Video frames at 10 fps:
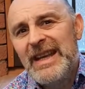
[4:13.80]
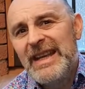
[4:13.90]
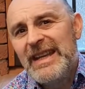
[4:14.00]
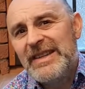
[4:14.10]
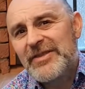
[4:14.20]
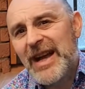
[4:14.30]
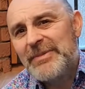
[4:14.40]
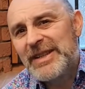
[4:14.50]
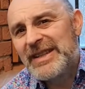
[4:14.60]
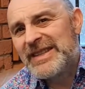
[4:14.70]
he
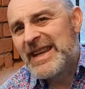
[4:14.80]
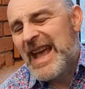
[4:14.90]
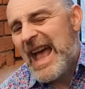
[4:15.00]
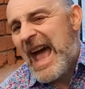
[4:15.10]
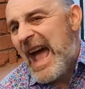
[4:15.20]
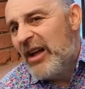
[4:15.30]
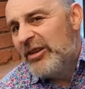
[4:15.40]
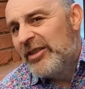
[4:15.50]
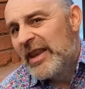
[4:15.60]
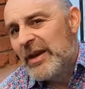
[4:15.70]
describes it as
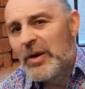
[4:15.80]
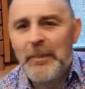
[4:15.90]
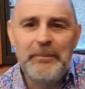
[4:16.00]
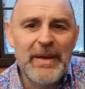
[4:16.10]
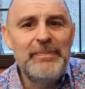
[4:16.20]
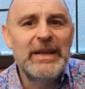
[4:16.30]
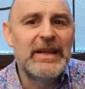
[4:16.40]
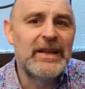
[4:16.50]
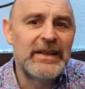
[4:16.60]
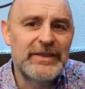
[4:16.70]
healthy or
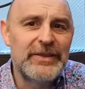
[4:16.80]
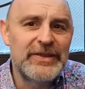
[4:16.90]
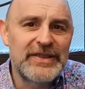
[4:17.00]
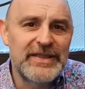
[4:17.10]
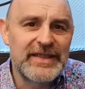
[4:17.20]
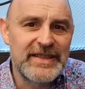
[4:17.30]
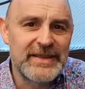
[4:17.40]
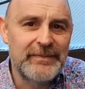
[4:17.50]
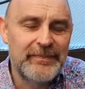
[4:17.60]
biblical agnosticism.